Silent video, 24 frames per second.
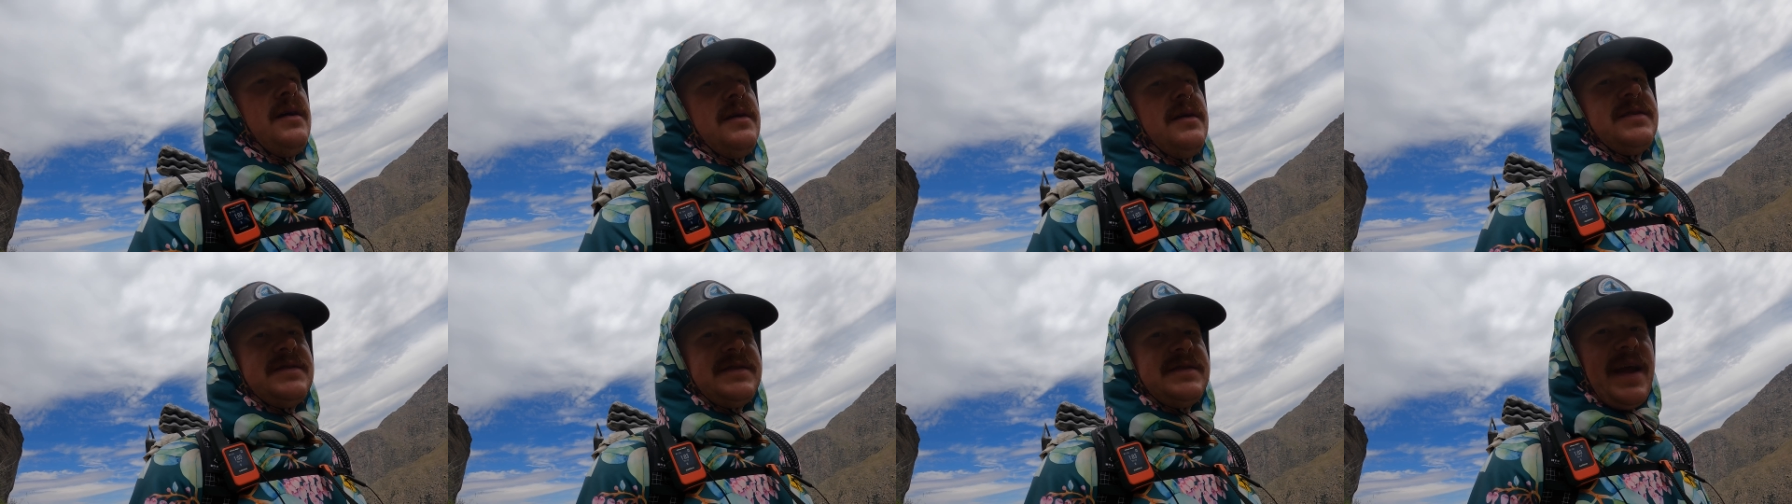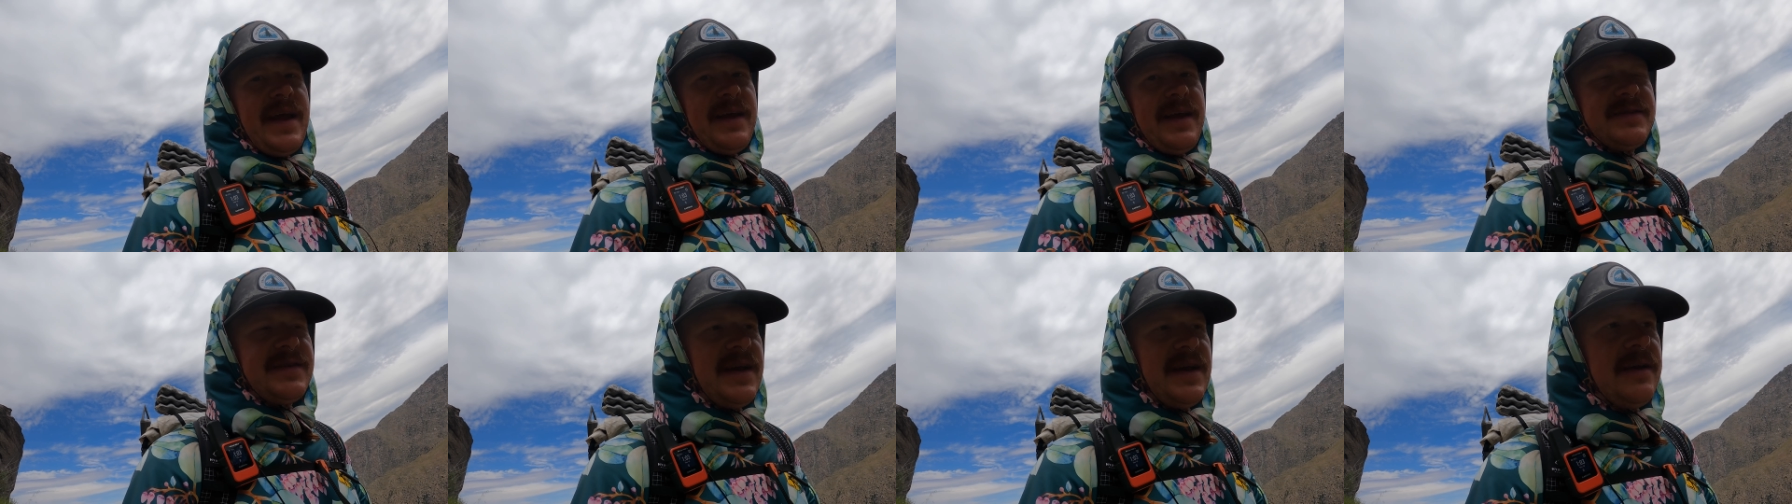
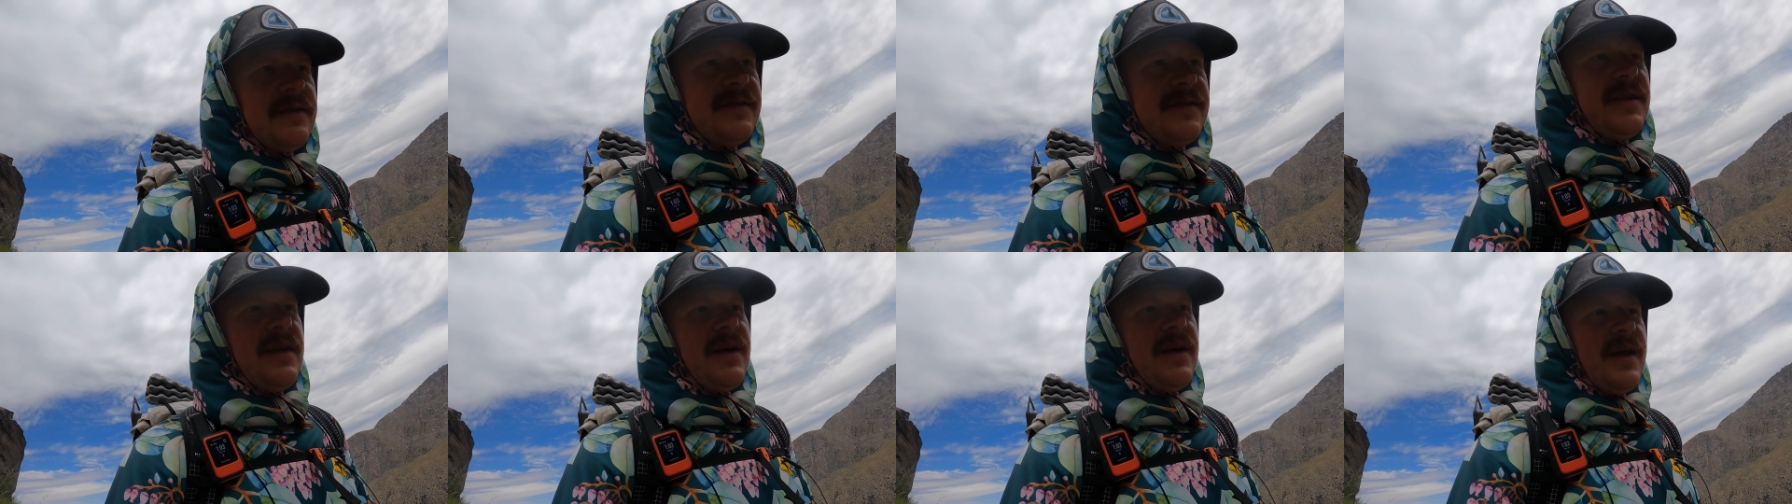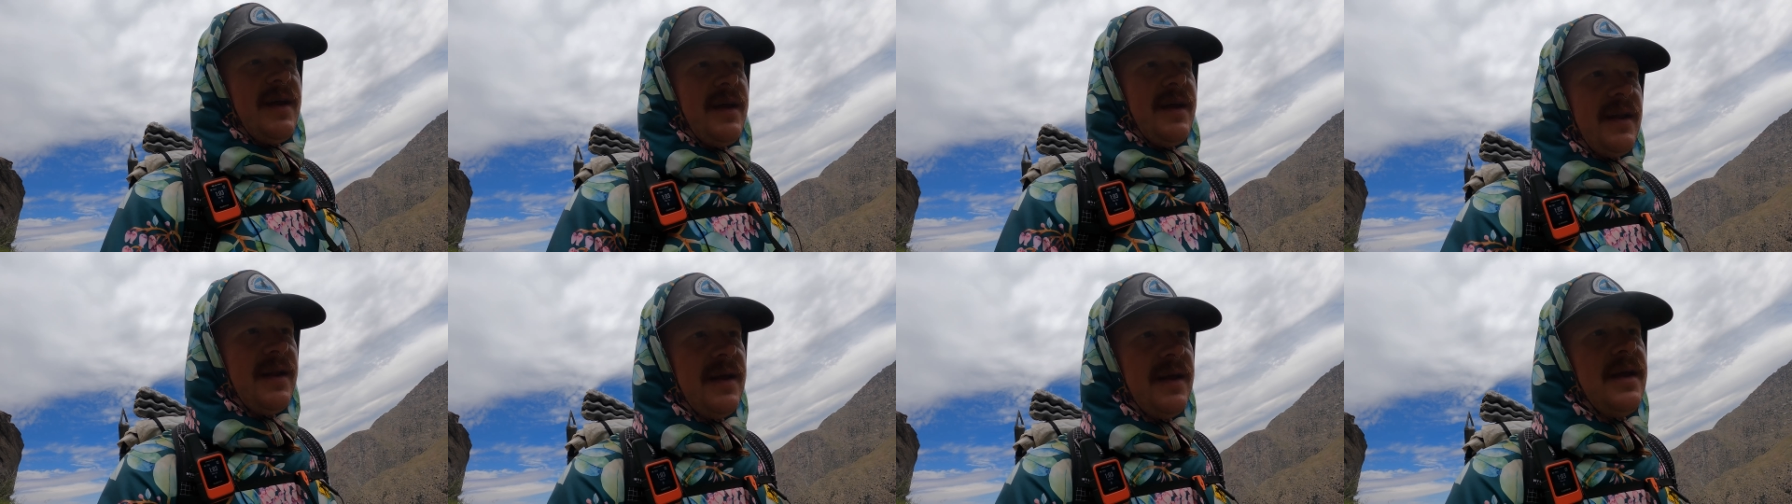stay in town
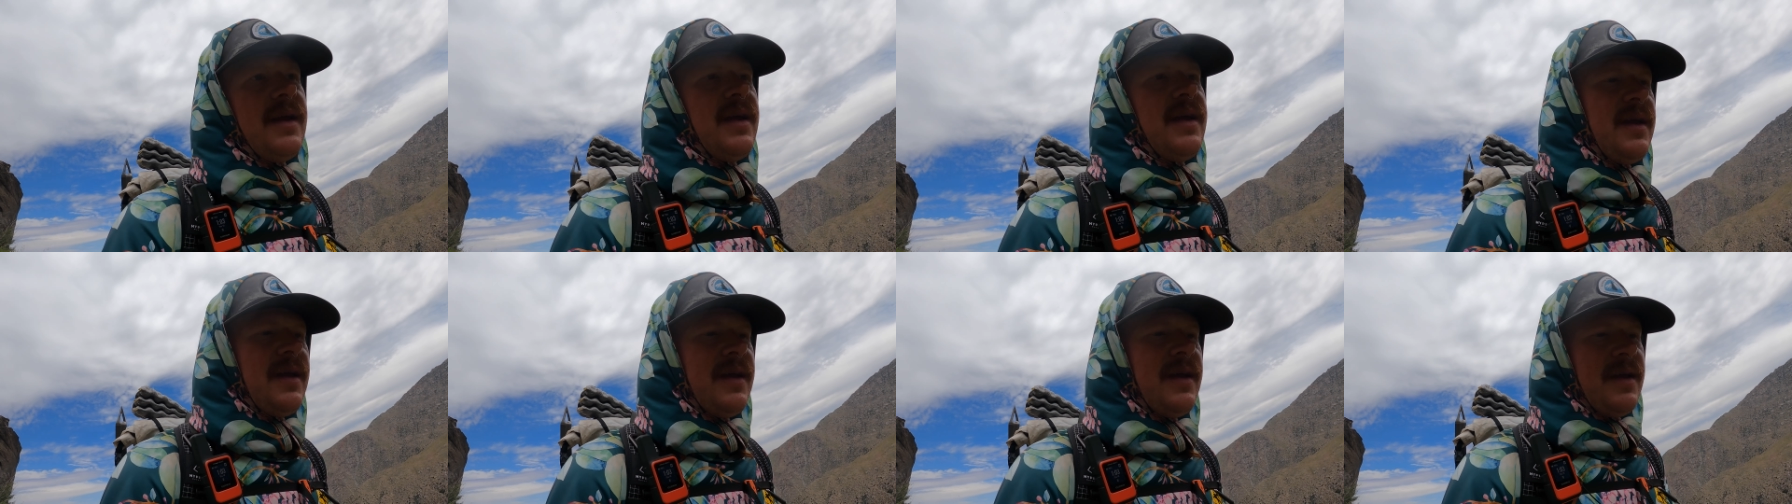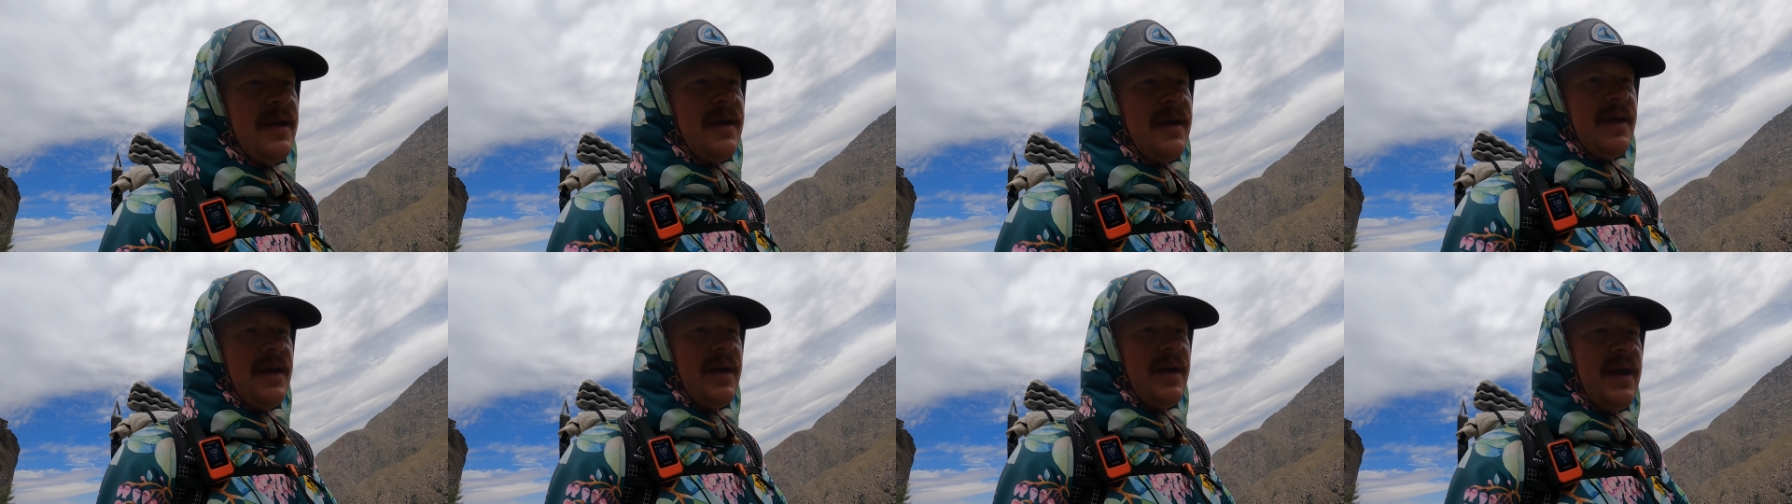tonight,
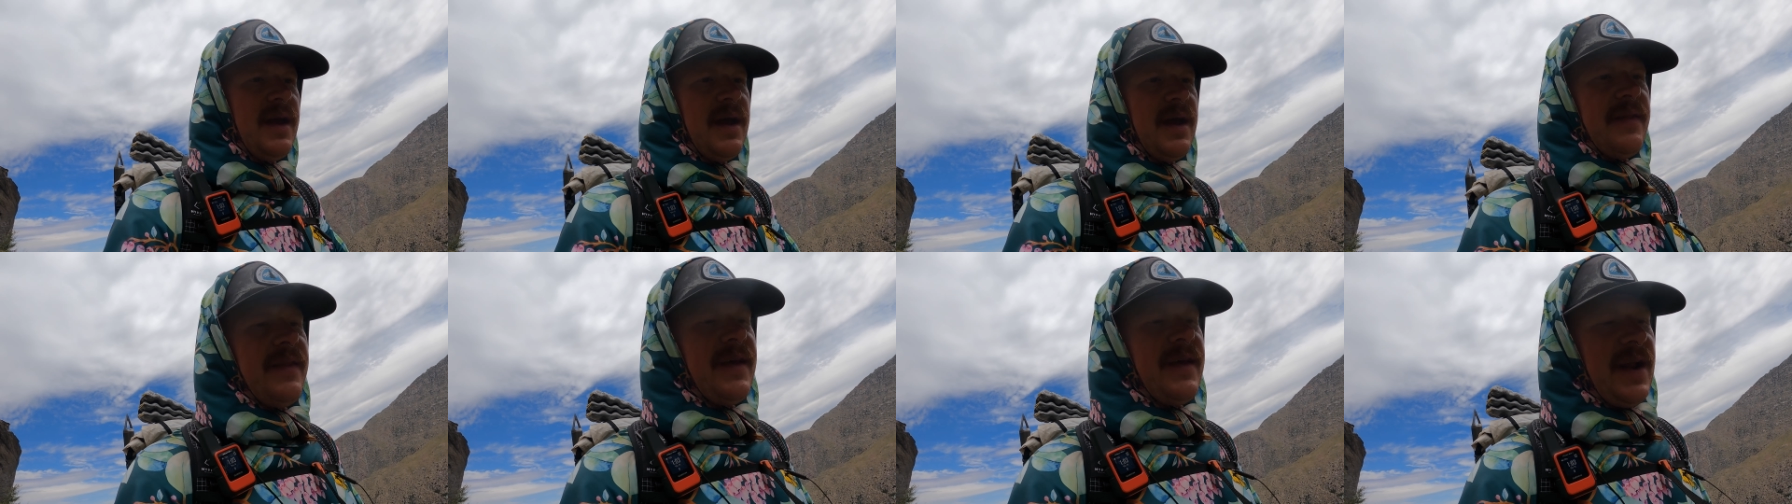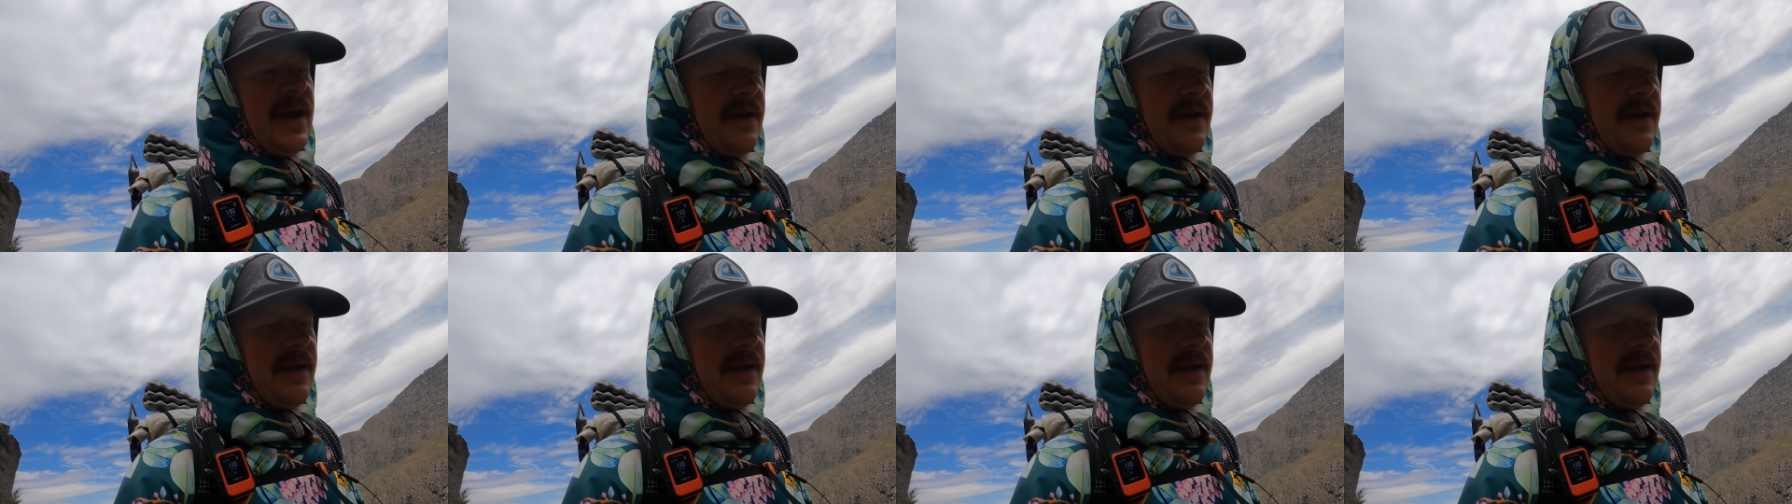and then